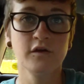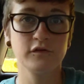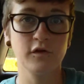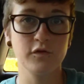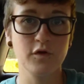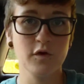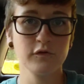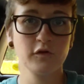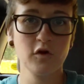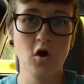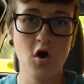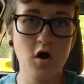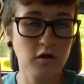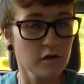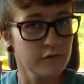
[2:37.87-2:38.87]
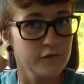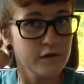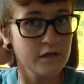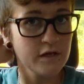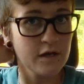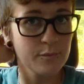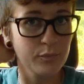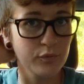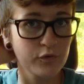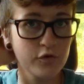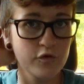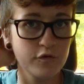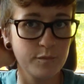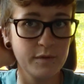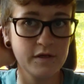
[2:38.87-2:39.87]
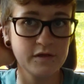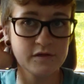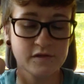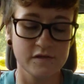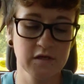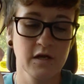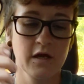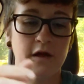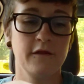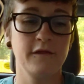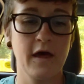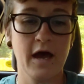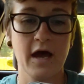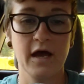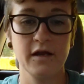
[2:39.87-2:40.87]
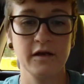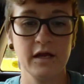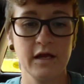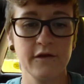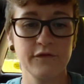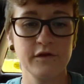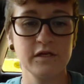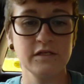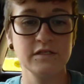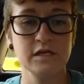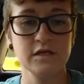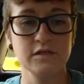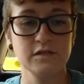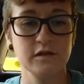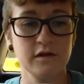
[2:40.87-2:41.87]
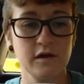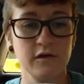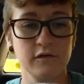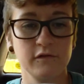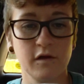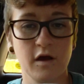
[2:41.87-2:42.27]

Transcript: So those are all of the improvements that Anthony did to this.